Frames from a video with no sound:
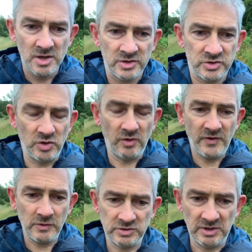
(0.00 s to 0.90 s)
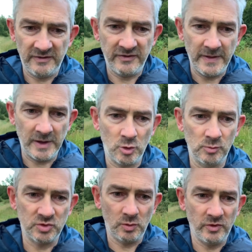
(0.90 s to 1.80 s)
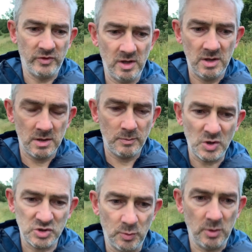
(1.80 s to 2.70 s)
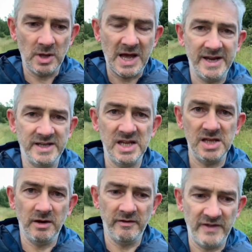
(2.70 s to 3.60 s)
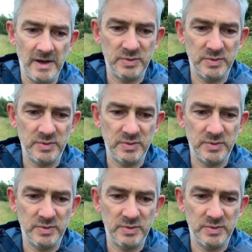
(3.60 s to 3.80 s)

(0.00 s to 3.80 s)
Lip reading: to your photograph and then comes up with a possible ID of that